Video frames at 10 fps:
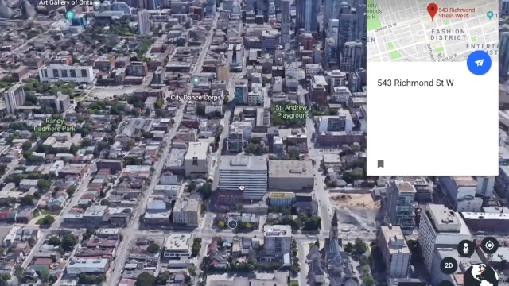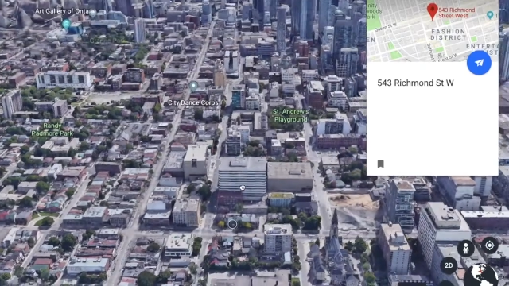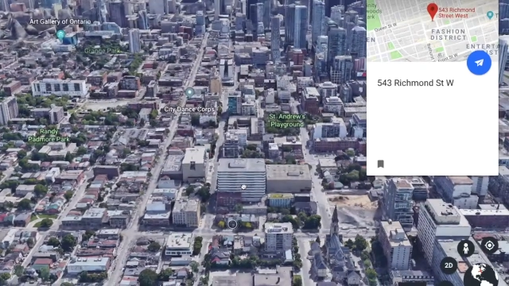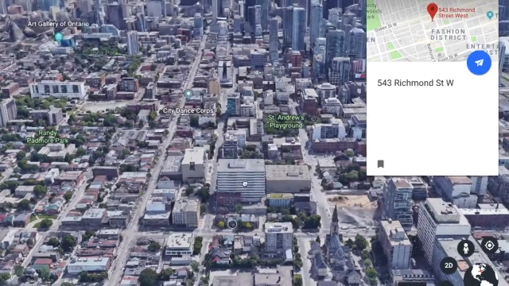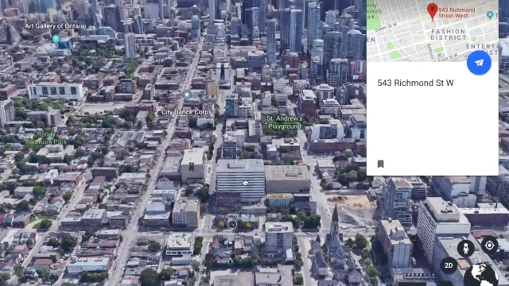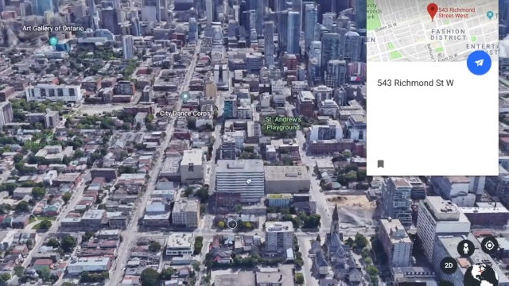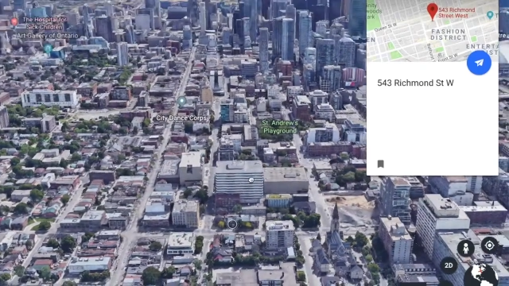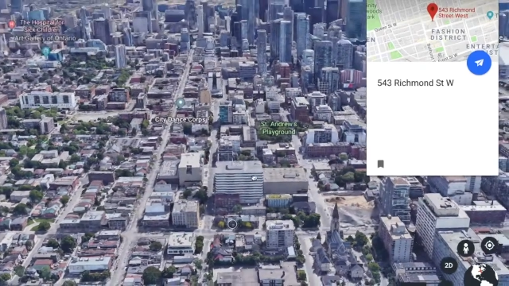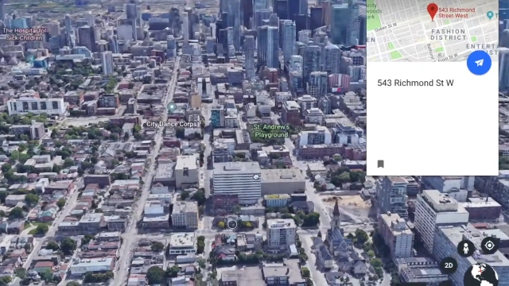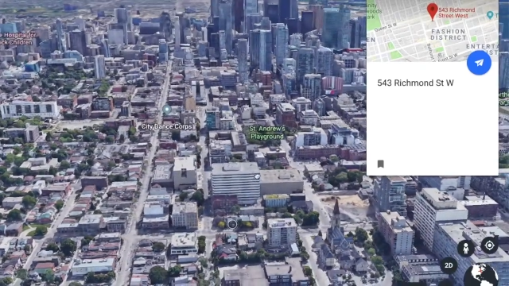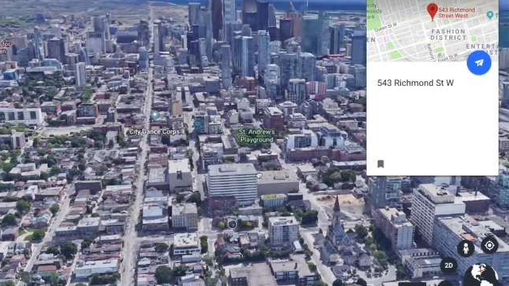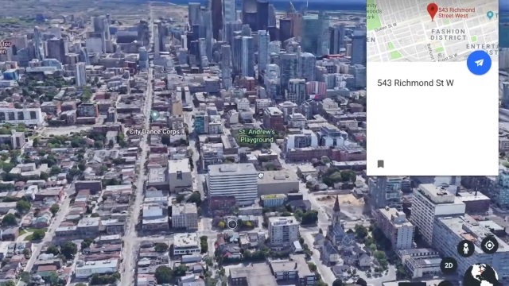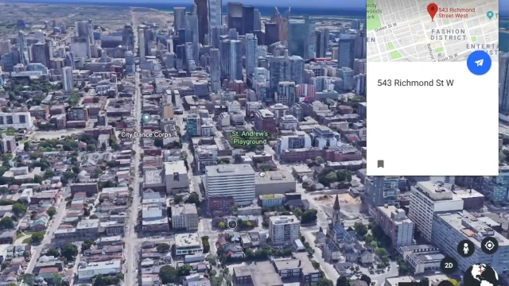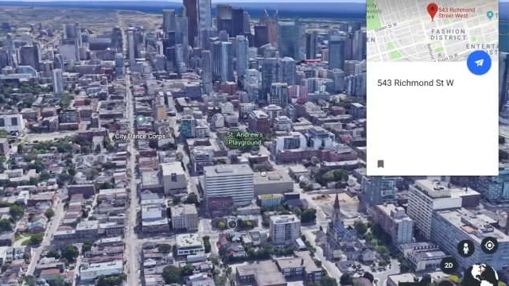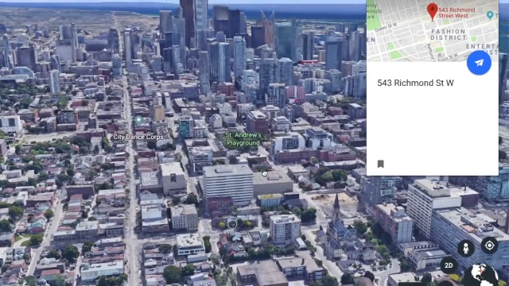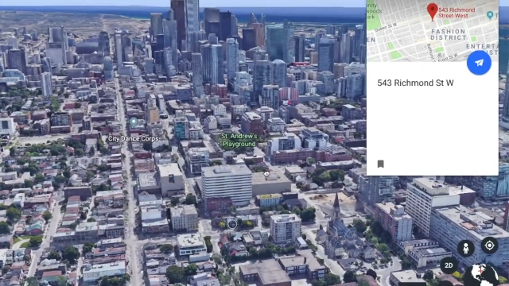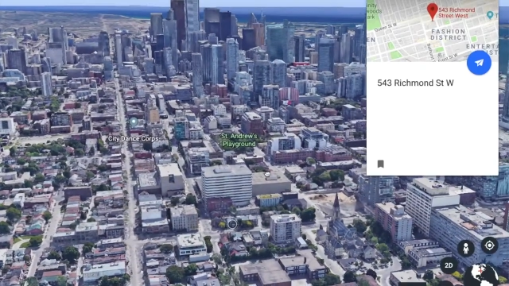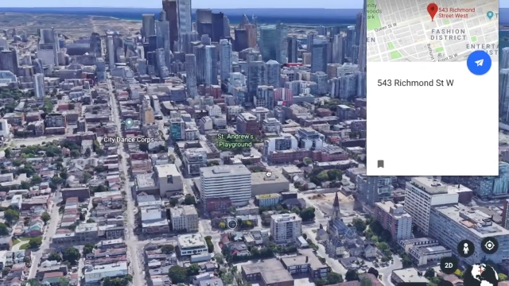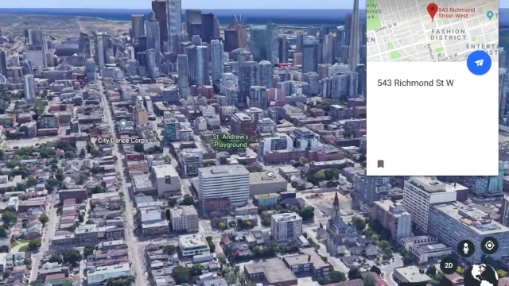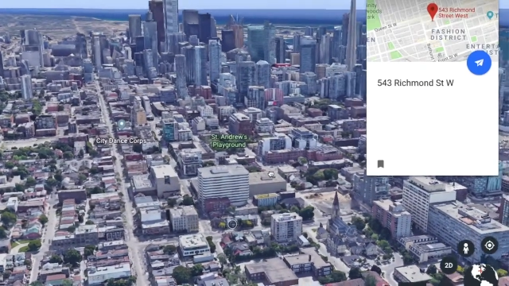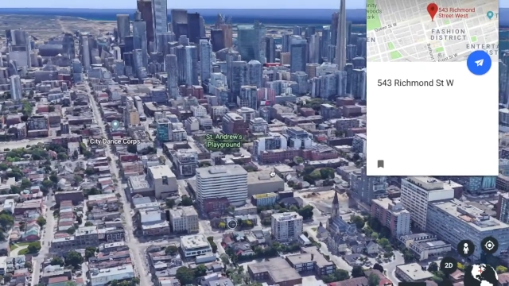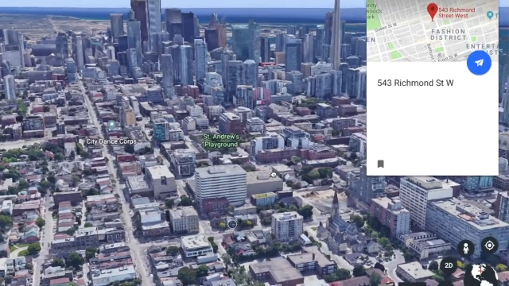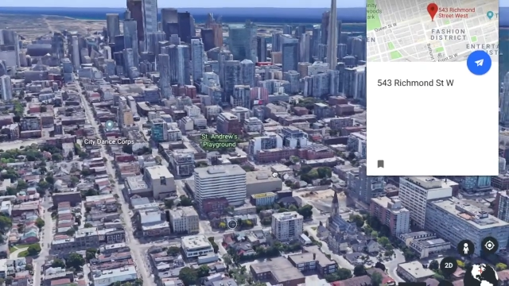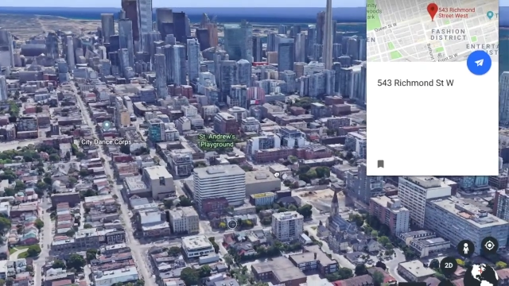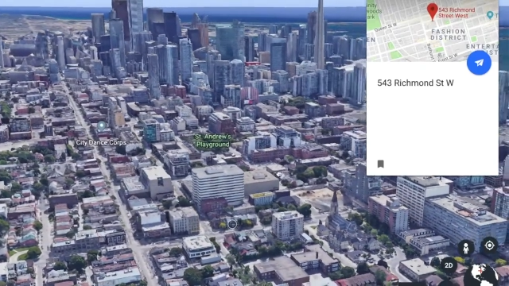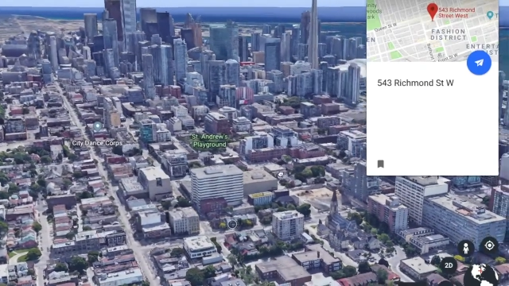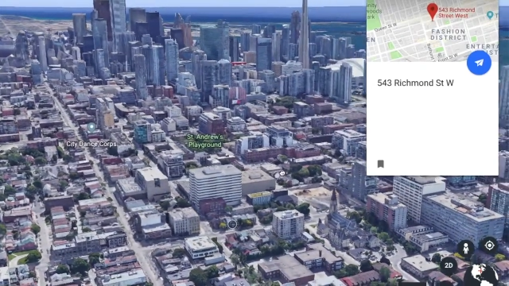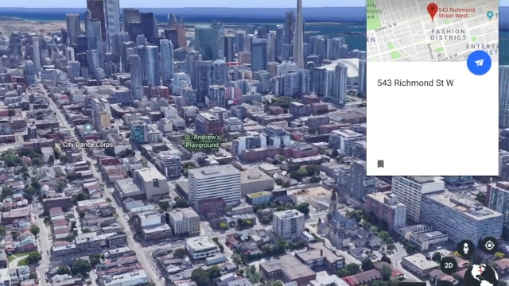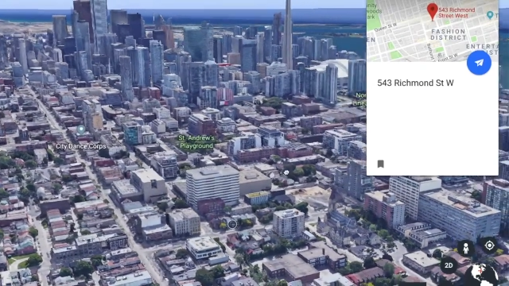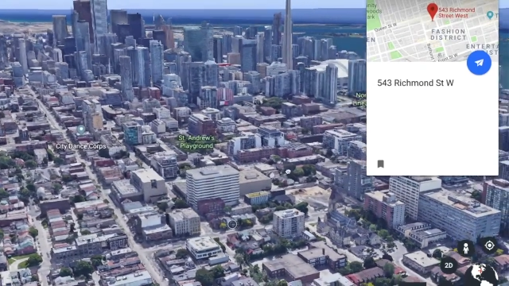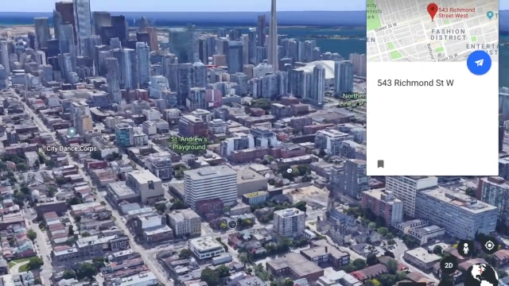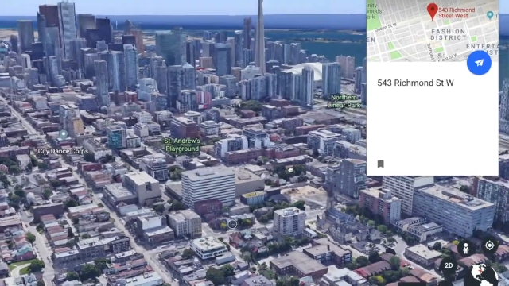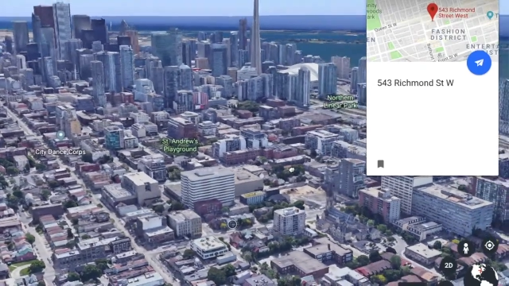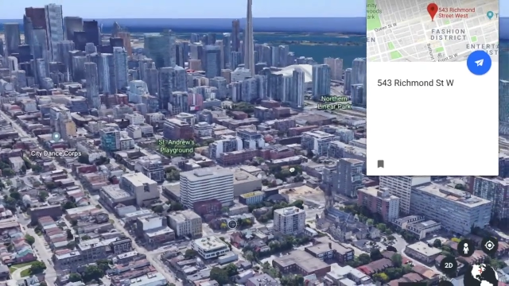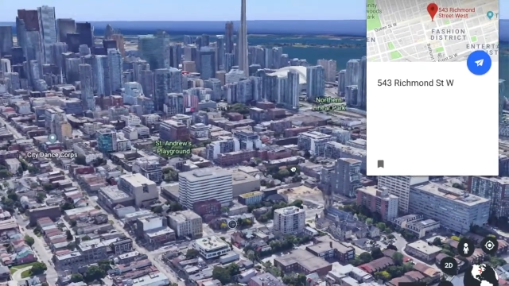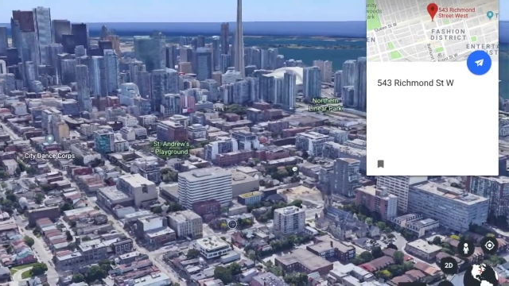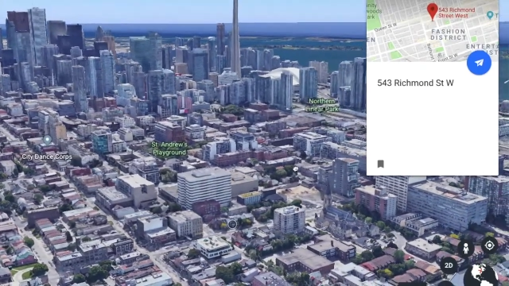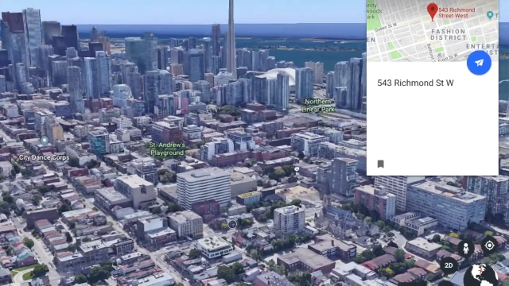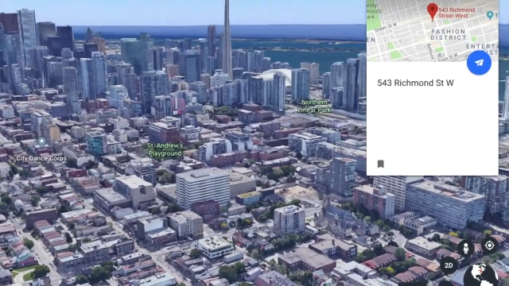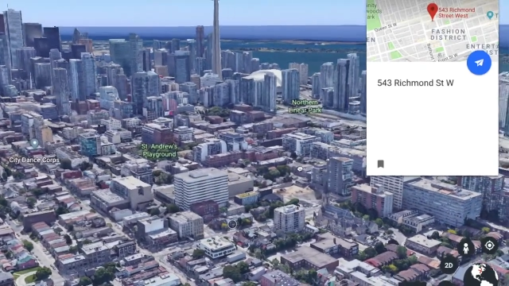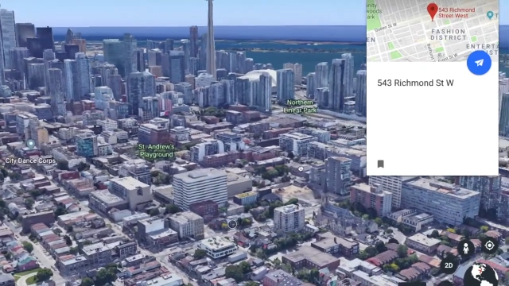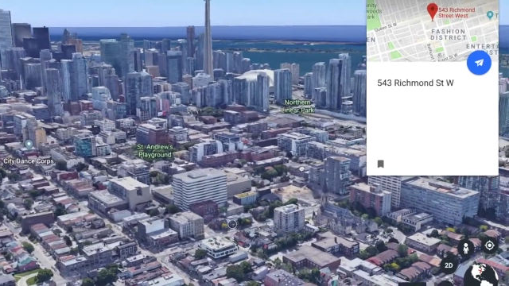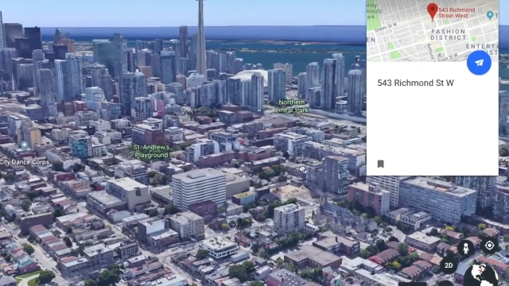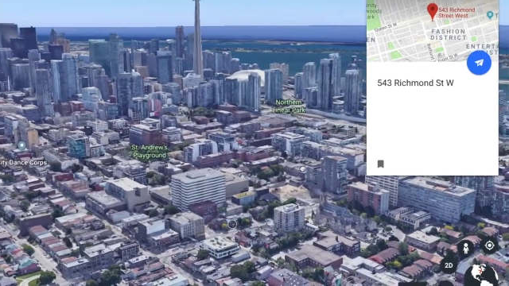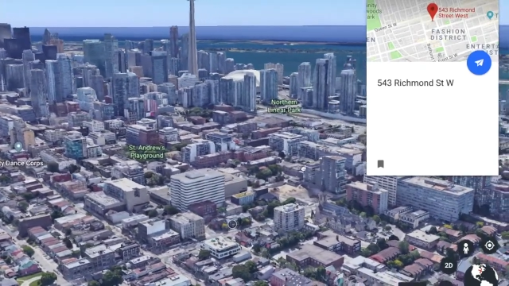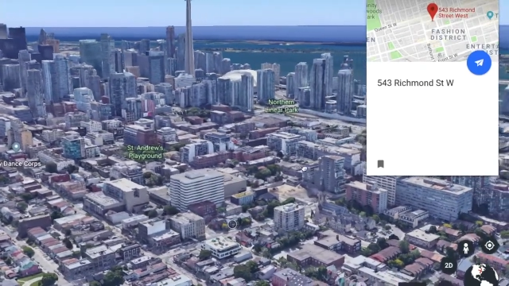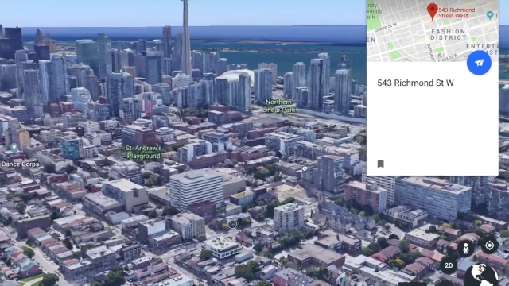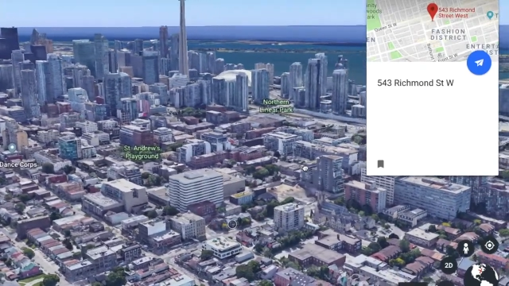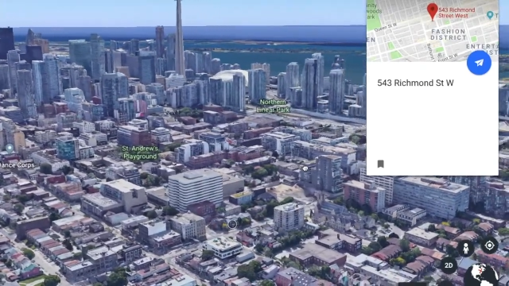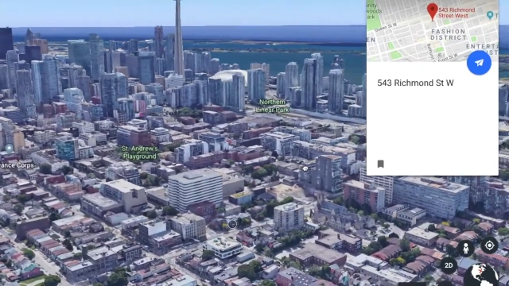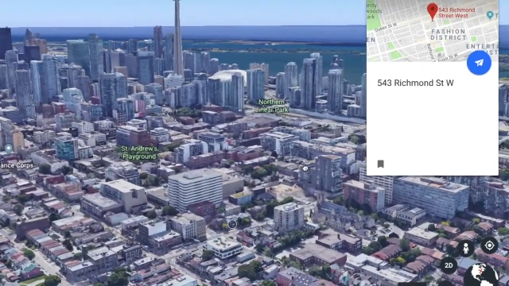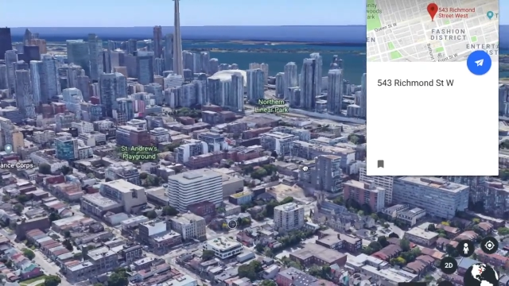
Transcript: [unreadable: no face in view]